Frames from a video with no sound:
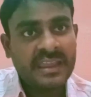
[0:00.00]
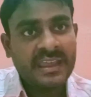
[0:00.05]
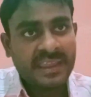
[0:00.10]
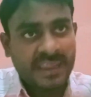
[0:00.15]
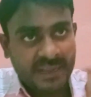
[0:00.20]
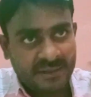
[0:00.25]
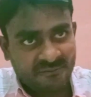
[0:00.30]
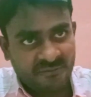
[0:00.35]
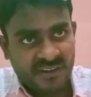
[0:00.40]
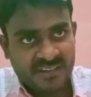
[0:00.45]

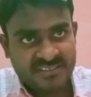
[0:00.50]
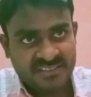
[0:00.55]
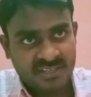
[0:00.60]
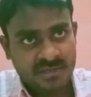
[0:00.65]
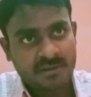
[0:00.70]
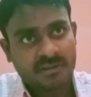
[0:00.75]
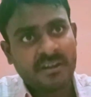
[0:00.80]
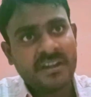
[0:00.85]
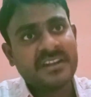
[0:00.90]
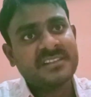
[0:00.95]
It will
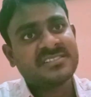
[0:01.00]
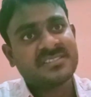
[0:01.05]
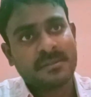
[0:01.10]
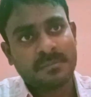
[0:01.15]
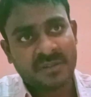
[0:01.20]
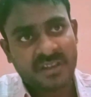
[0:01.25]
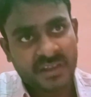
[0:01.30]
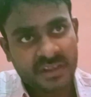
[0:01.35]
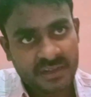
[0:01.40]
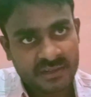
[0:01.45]
circulate
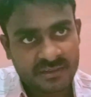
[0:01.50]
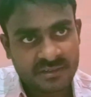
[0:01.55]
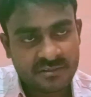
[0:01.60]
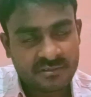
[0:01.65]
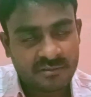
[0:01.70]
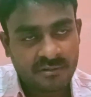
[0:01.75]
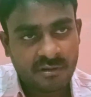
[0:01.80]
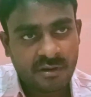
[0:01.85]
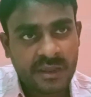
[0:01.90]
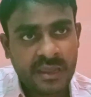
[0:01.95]
some current.
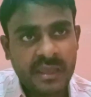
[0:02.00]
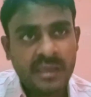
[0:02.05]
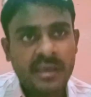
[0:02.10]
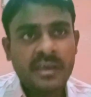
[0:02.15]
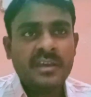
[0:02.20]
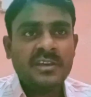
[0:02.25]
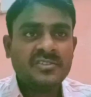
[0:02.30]
Okay,